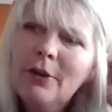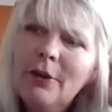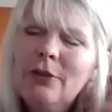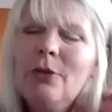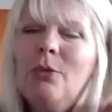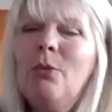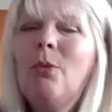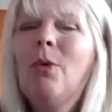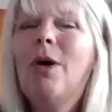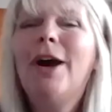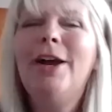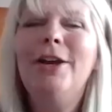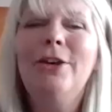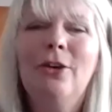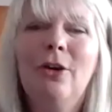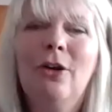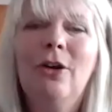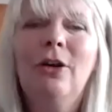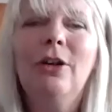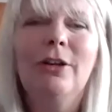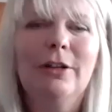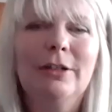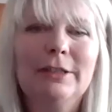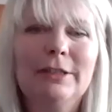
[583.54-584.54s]
So why
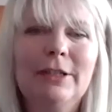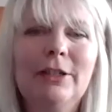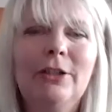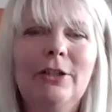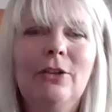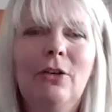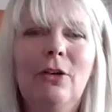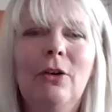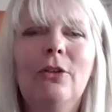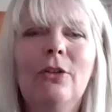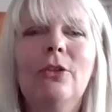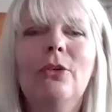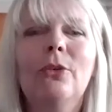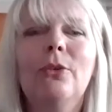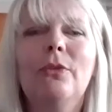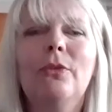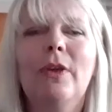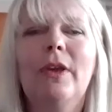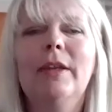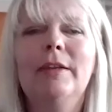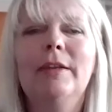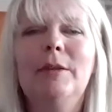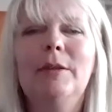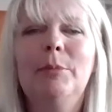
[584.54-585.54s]
not lean on those
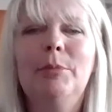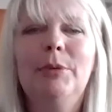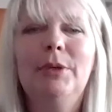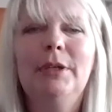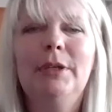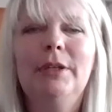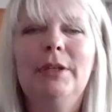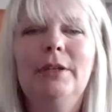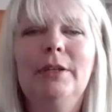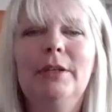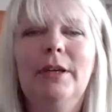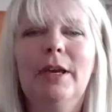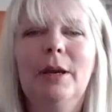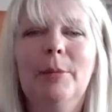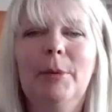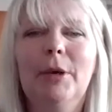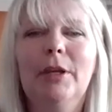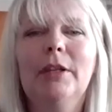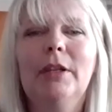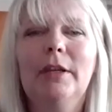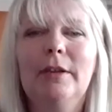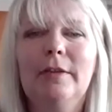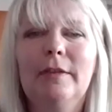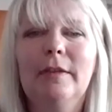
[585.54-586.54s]
NDP
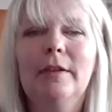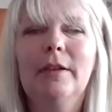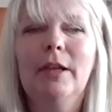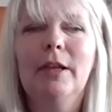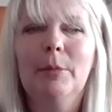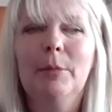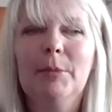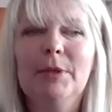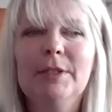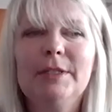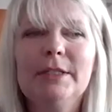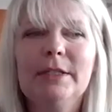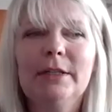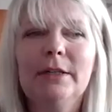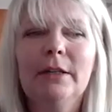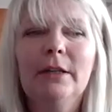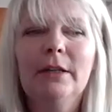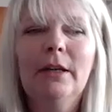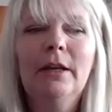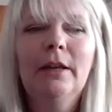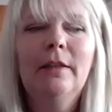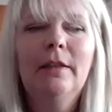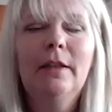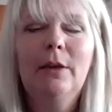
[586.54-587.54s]
MLAs in Edmonton?
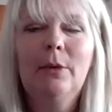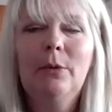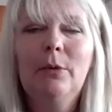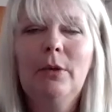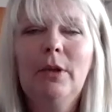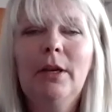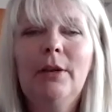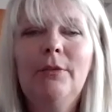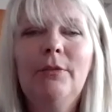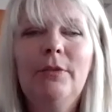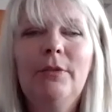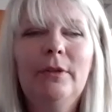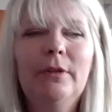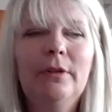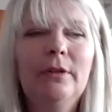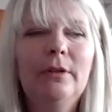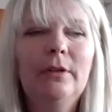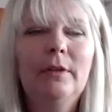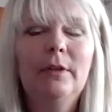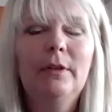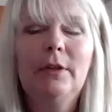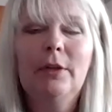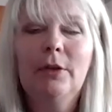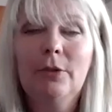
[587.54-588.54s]
They will have
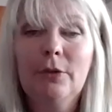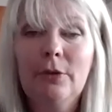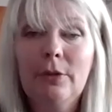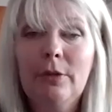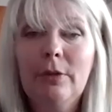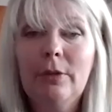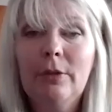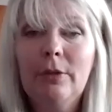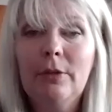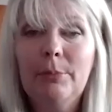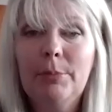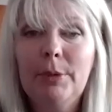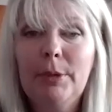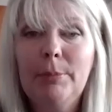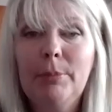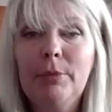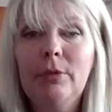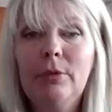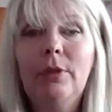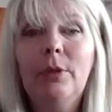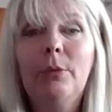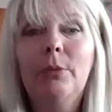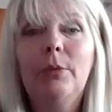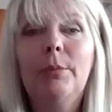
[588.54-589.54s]
the ear to their
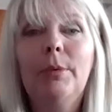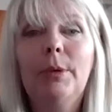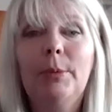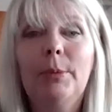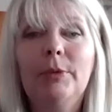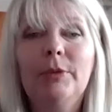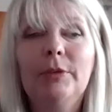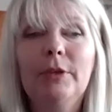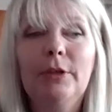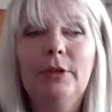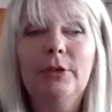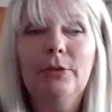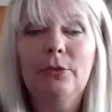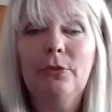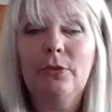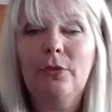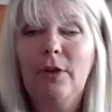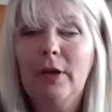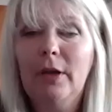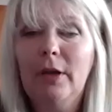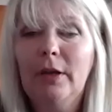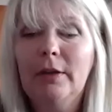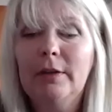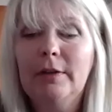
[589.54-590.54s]
people. They will be able to
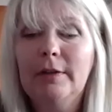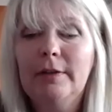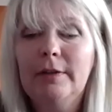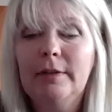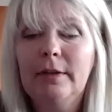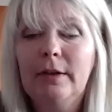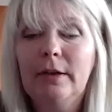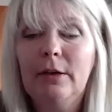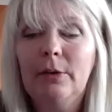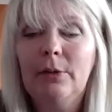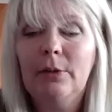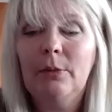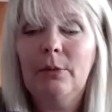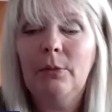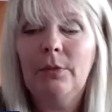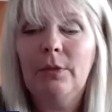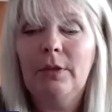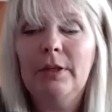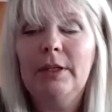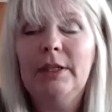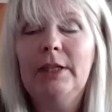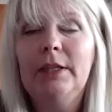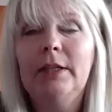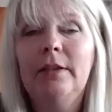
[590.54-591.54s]
understand
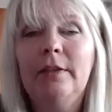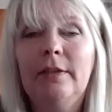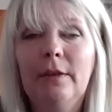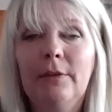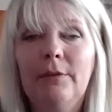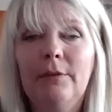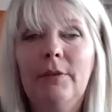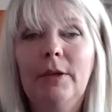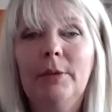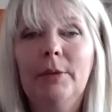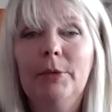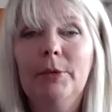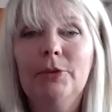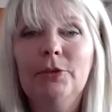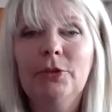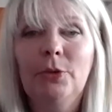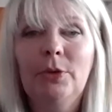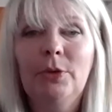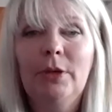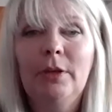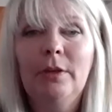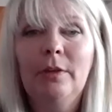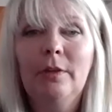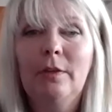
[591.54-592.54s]
the needs of
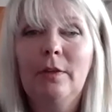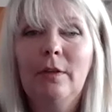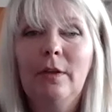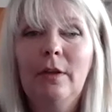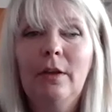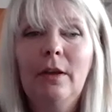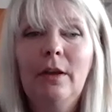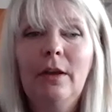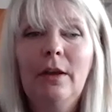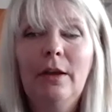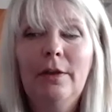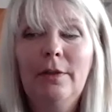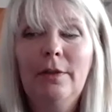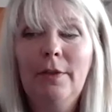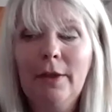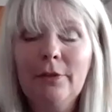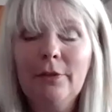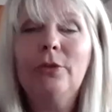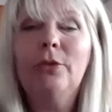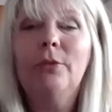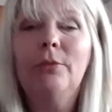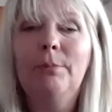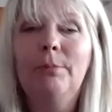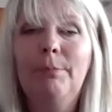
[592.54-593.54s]
Edmontonians, and
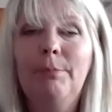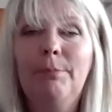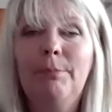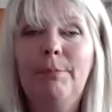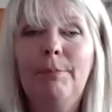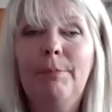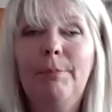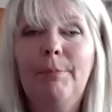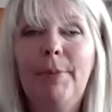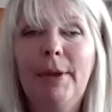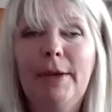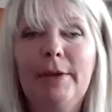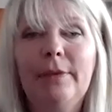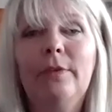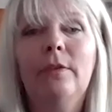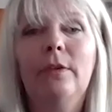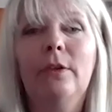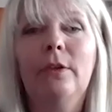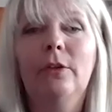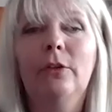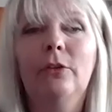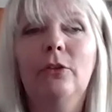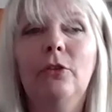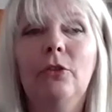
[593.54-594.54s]
that's her
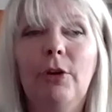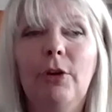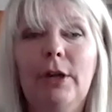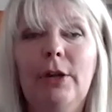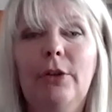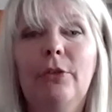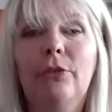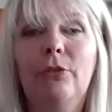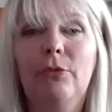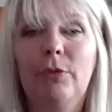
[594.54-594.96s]
best and greatest